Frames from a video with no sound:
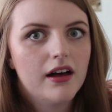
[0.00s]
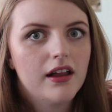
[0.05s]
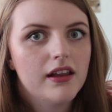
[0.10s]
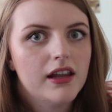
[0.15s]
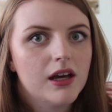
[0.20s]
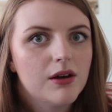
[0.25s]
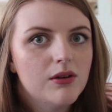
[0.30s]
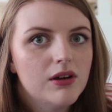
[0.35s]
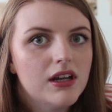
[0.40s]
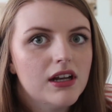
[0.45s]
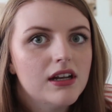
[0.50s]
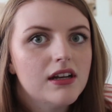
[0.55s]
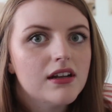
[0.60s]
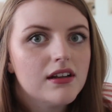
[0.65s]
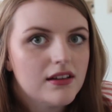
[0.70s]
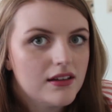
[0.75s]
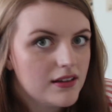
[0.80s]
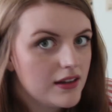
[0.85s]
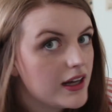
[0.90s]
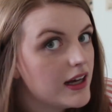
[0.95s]
liquid
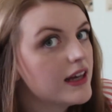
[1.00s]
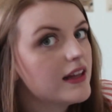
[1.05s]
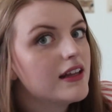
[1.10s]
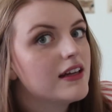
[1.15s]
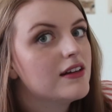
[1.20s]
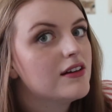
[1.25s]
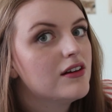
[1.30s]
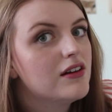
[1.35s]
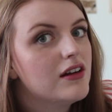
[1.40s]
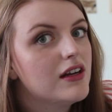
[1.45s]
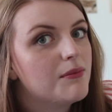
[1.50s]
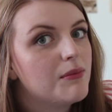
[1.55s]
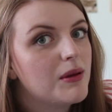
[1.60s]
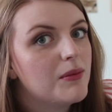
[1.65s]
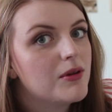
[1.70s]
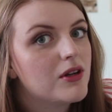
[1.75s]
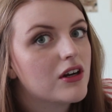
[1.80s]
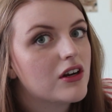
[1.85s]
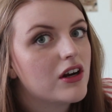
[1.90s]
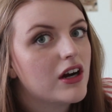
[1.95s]
eyeliner and
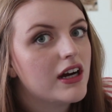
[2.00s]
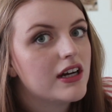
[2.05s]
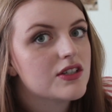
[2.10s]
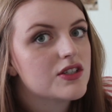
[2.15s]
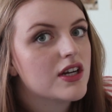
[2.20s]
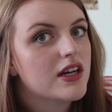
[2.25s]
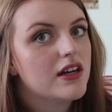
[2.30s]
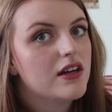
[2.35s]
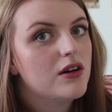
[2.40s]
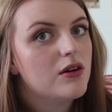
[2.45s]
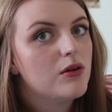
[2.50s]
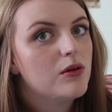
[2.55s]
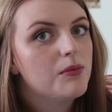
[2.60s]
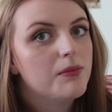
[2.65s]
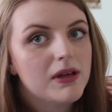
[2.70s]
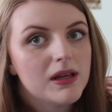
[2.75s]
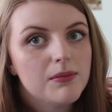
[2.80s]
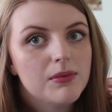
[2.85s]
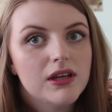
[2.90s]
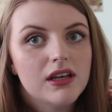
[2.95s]
maybe darker eyeshadow,
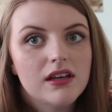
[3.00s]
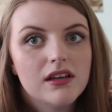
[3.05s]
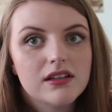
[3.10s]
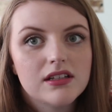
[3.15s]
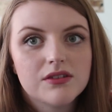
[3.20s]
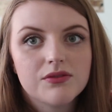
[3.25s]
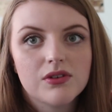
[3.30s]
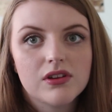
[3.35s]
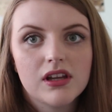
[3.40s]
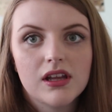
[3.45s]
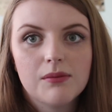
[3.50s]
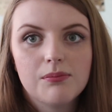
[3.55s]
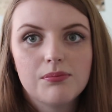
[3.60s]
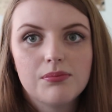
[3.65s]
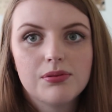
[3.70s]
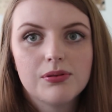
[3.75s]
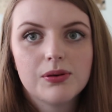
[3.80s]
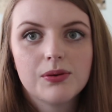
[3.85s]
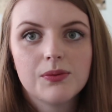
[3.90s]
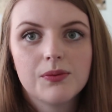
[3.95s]
maybe a different
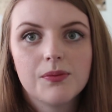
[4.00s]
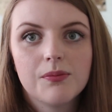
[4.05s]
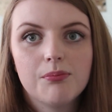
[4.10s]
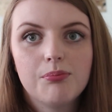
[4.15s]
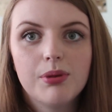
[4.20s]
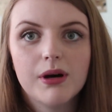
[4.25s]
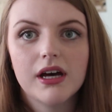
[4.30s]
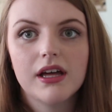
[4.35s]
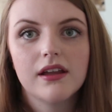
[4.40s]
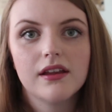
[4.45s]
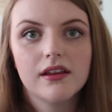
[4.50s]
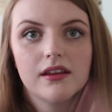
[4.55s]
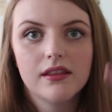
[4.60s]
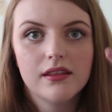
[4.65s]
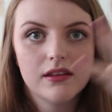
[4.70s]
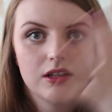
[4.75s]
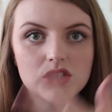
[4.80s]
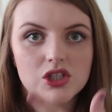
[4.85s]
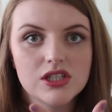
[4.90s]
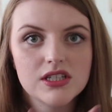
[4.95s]
lip. But
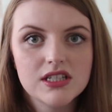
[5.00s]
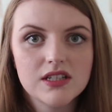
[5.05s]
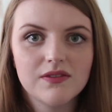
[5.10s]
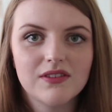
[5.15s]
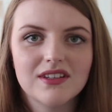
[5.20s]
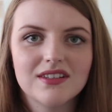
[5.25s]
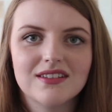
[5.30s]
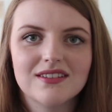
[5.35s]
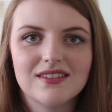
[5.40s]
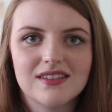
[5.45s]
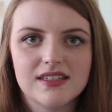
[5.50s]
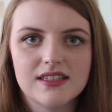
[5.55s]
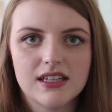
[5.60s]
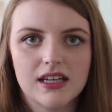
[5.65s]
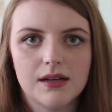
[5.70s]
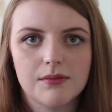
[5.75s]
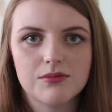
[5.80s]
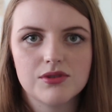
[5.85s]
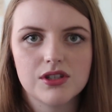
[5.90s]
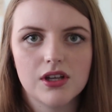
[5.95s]
the gist of this is the
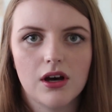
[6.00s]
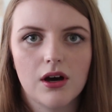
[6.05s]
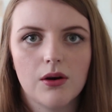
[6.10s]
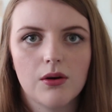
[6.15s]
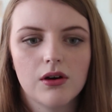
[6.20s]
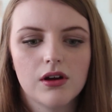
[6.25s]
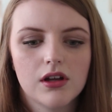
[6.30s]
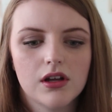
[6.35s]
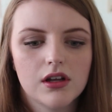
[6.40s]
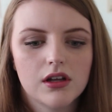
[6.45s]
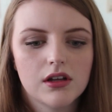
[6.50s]
same. So